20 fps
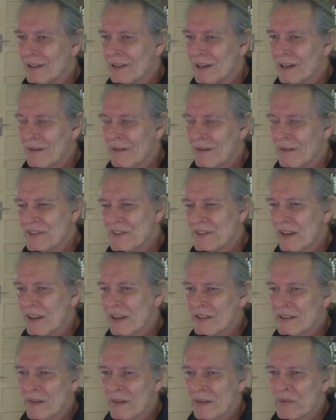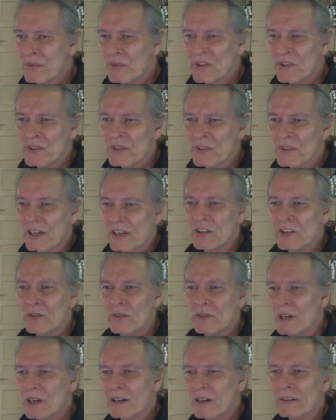I was setting temperatures like
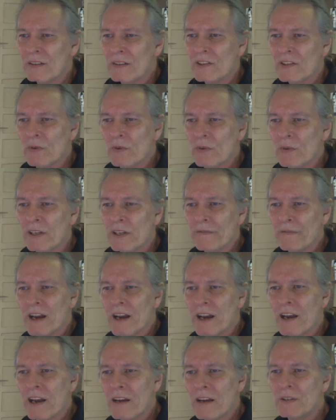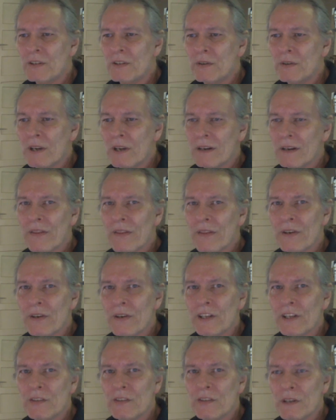225,
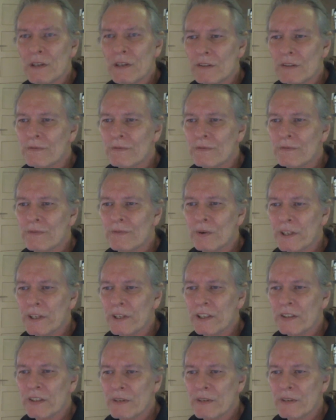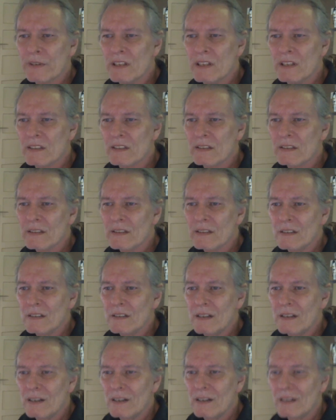230, 240 degrees
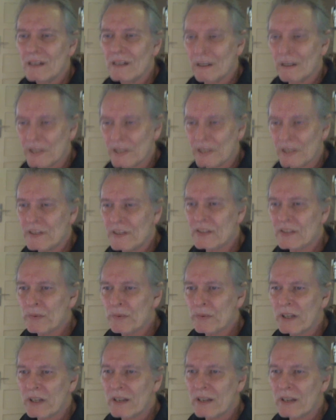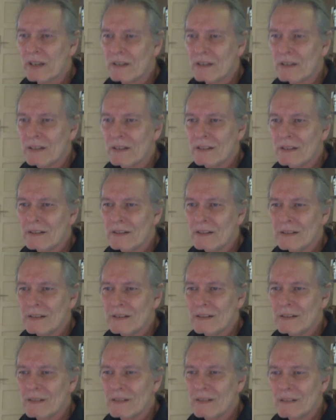on the display
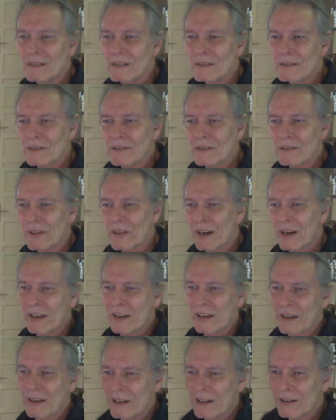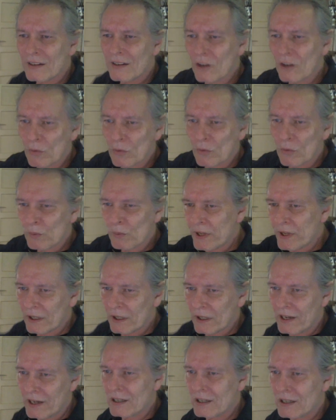so that I could get a normal
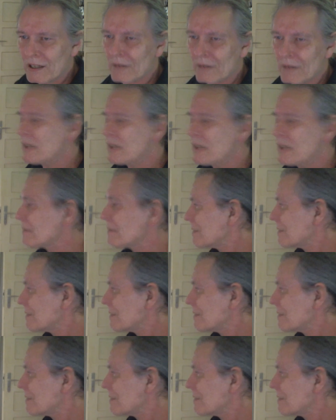PLA coming out.